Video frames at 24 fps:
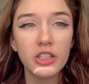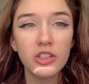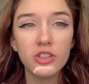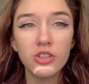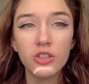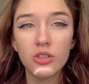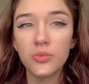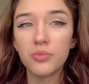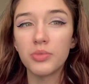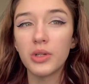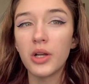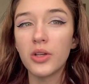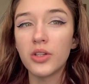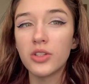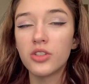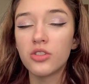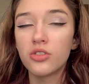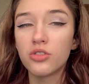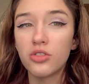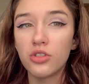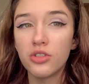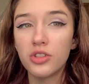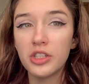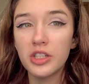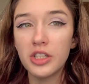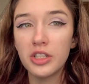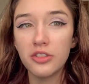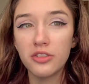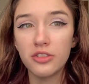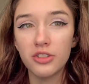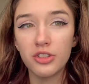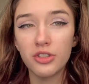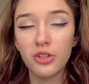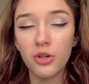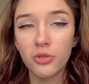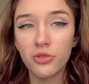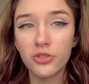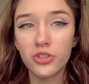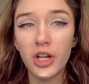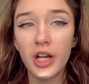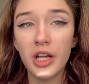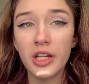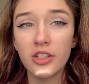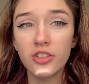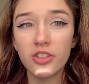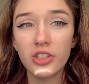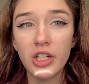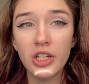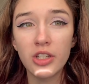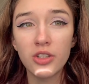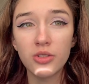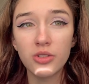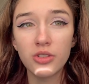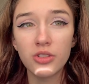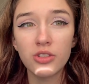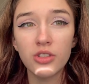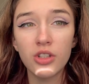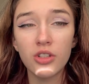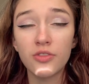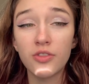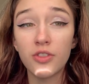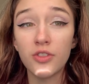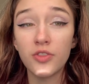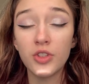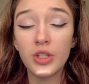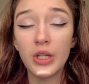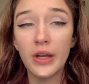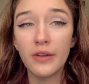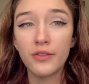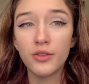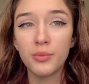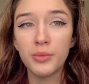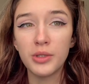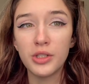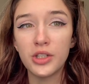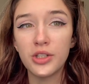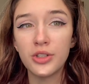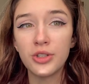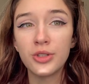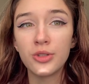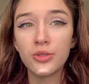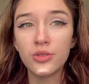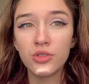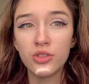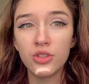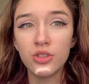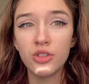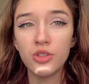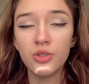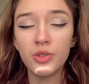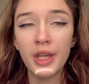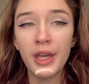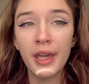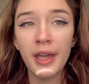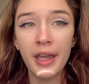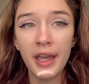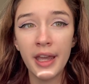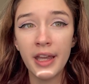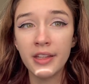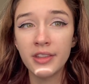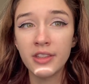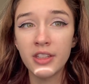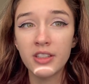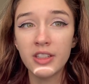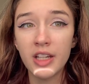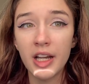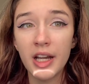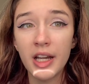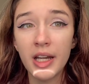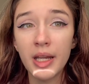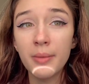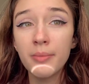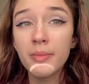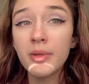you could probably just turn it into your own eyeshadow and stuff if you have the materials to do that and the time.